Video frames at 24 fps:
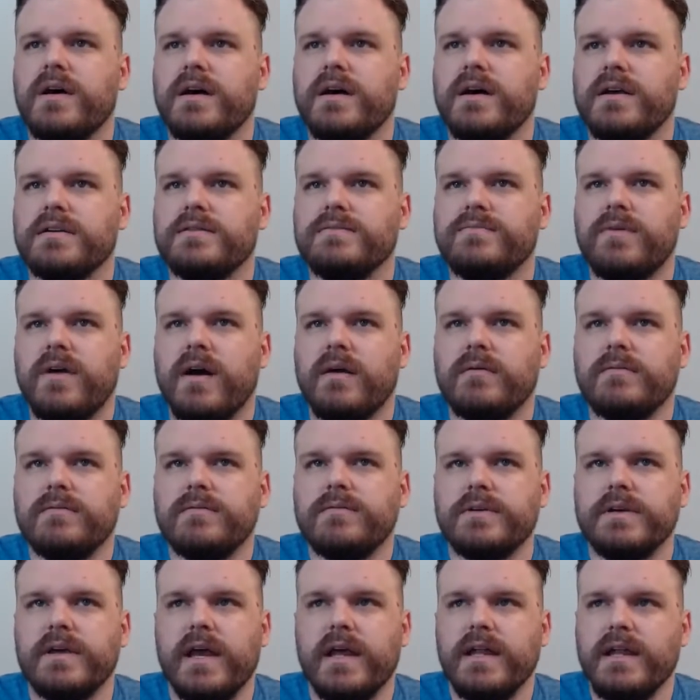is
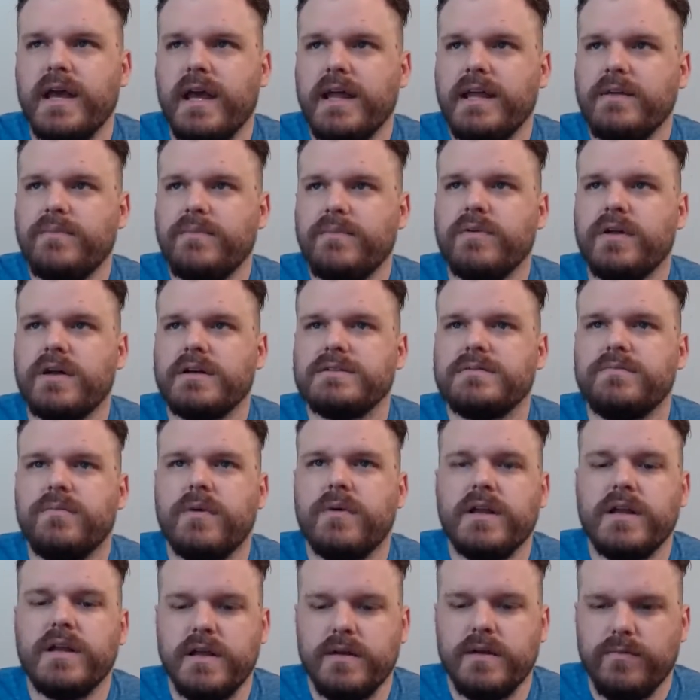probably any plus
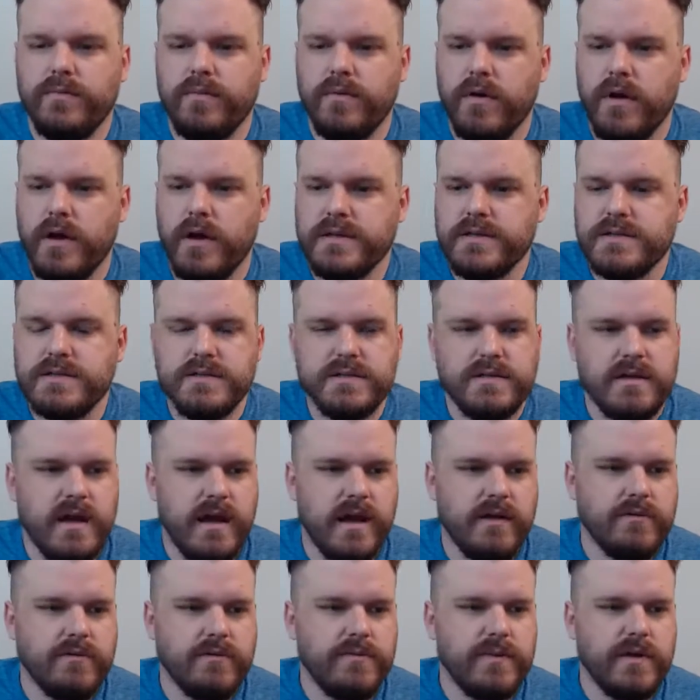money price.
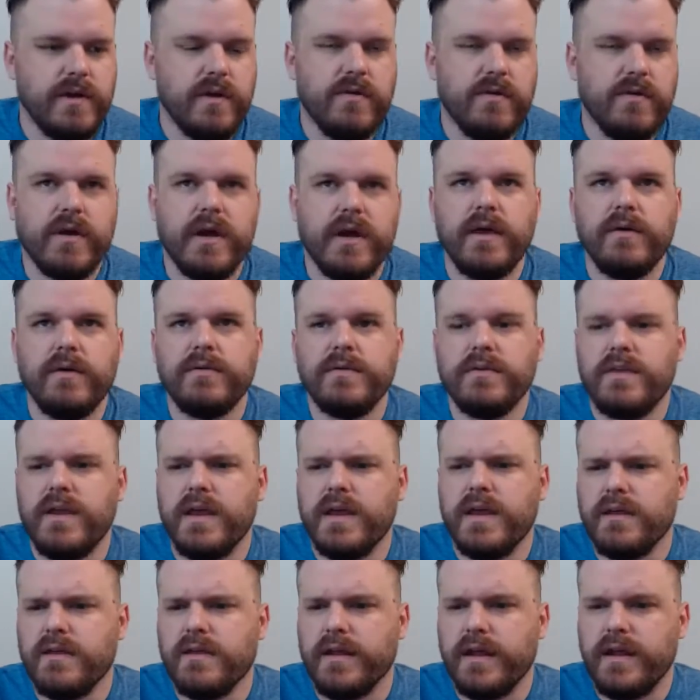I would be okay with
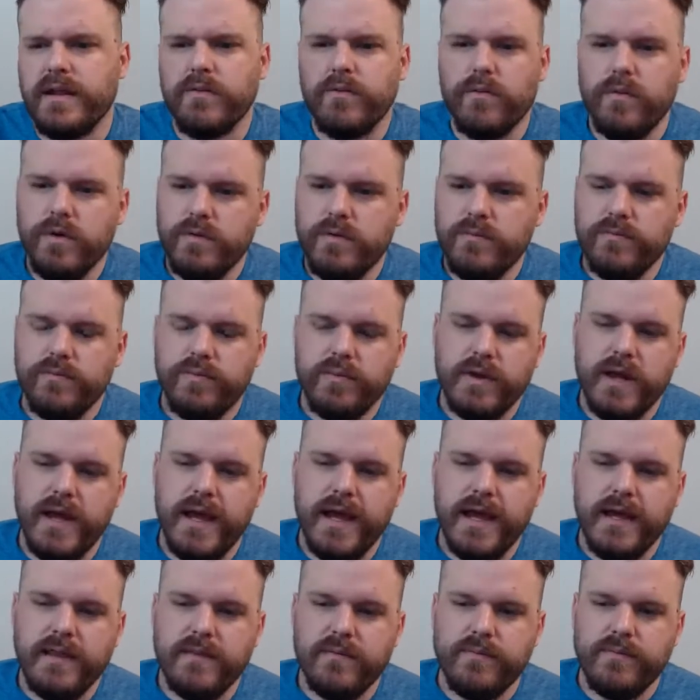taking Atlanta. Wouldn't
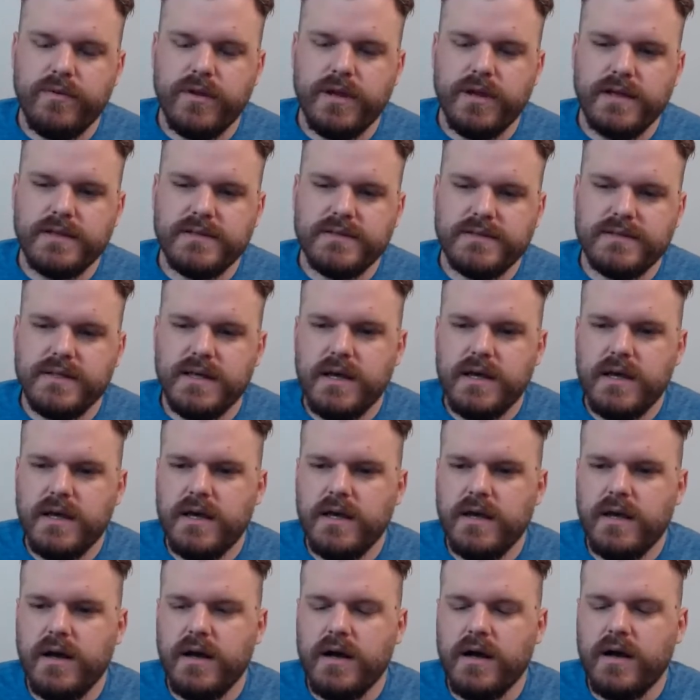play the plus
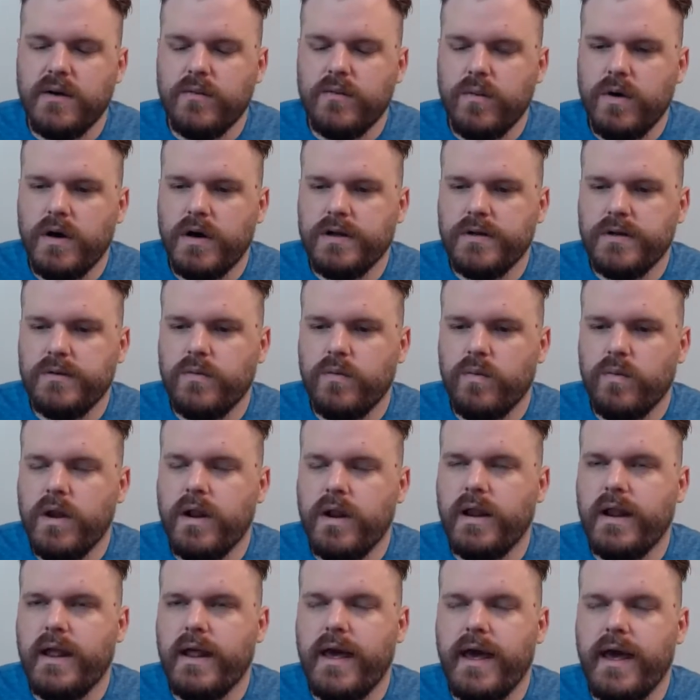
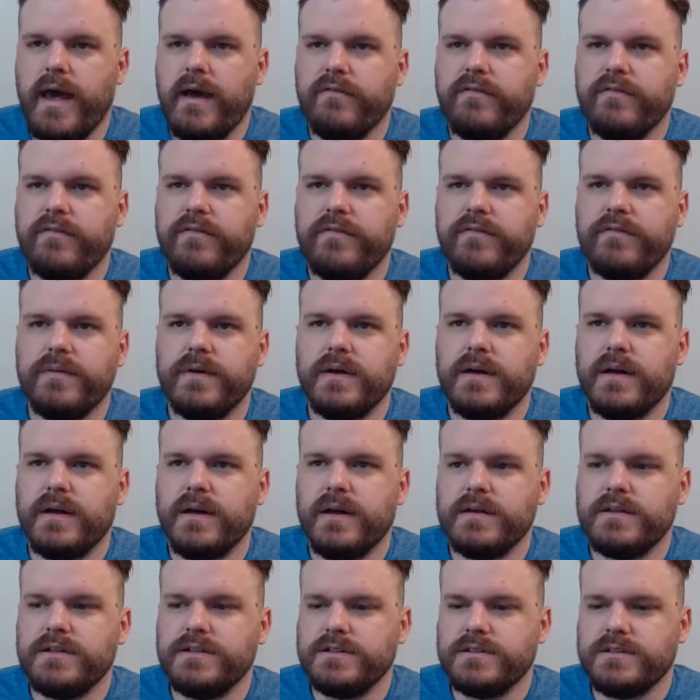
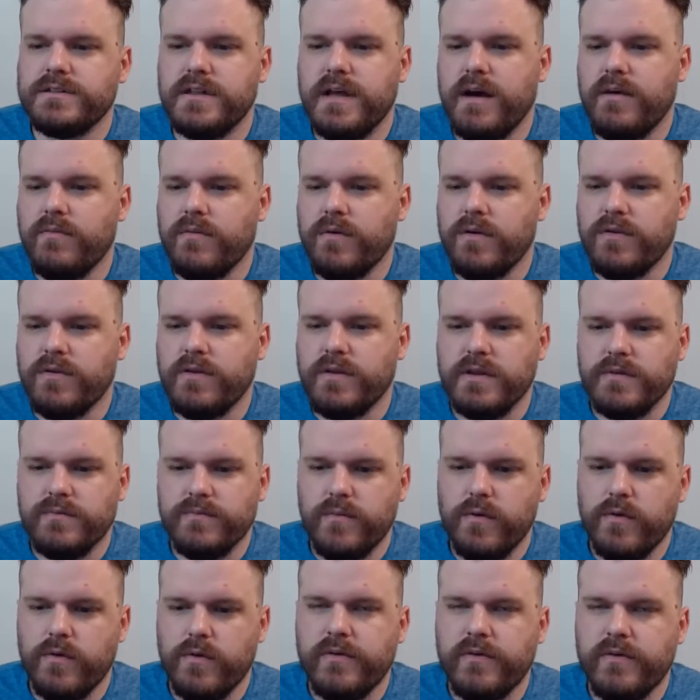1.5. Just not worth it.
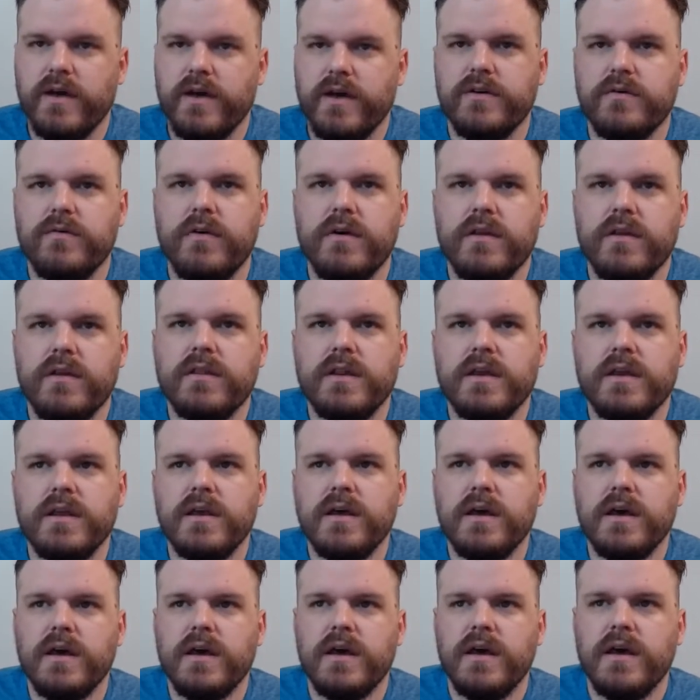More value on the
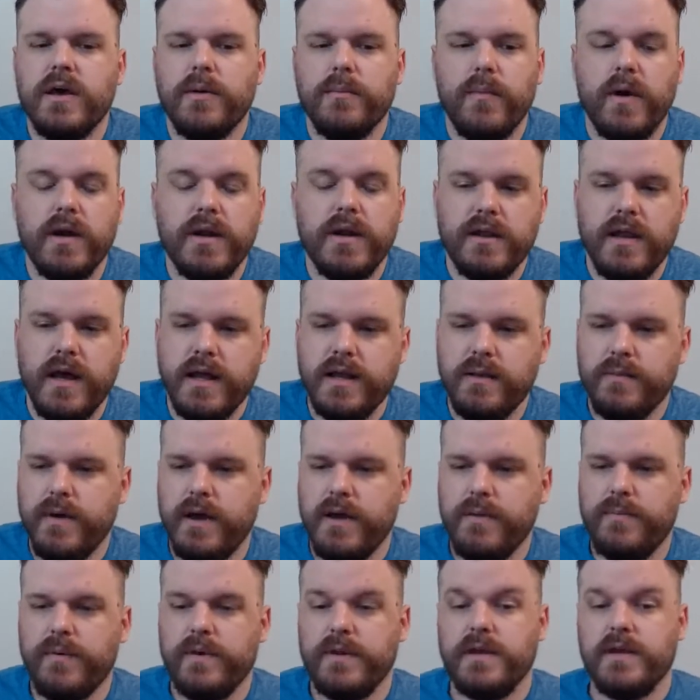money line, in my
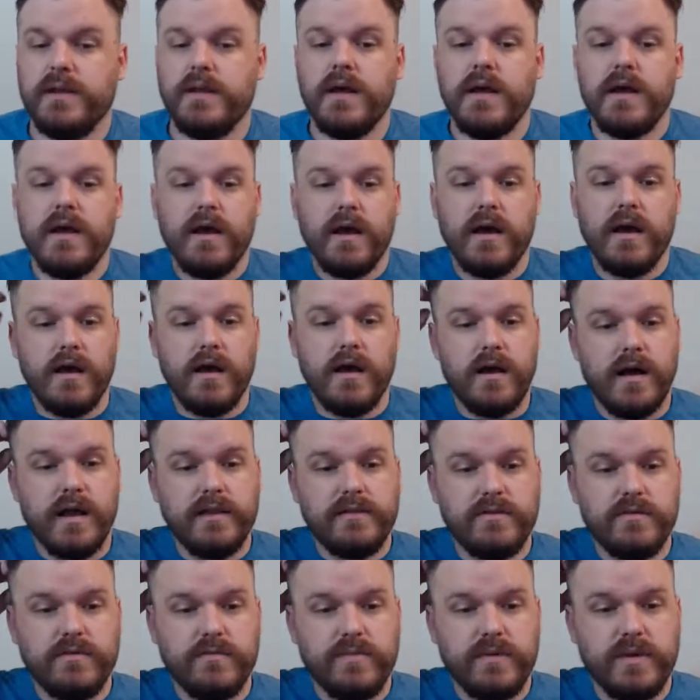opinion. I
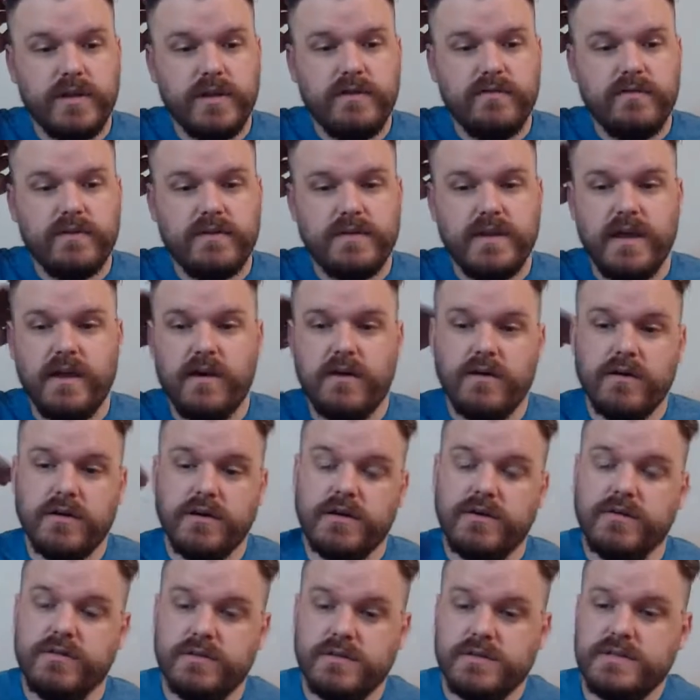do believe that they are a
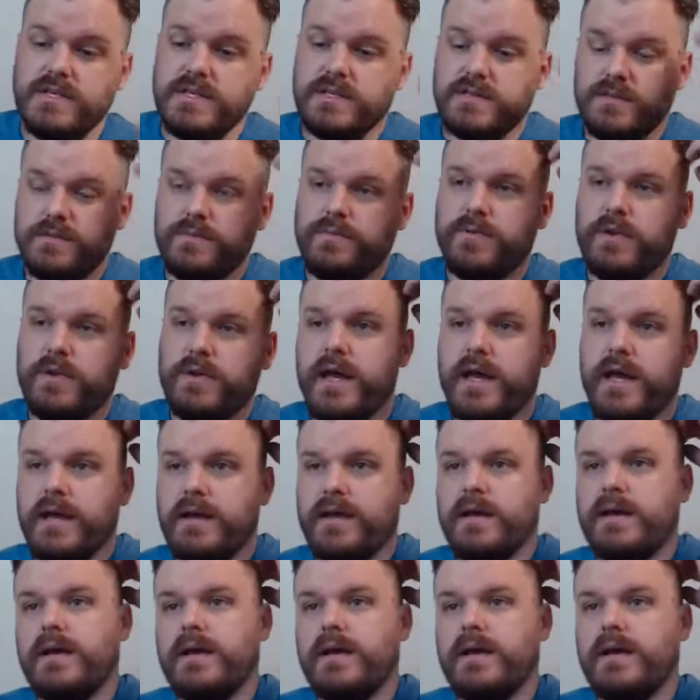good teaser play,